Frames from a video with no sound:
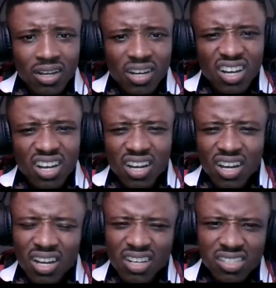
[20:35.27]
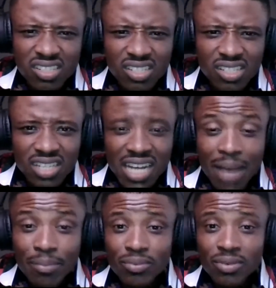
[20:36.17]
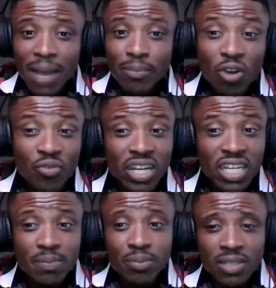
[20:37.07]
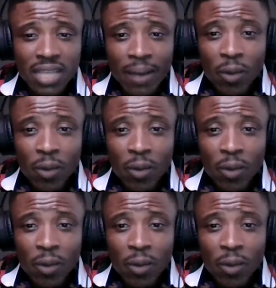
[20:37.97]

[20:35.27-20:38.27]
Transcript: Uh, I'm I'm not really the book type.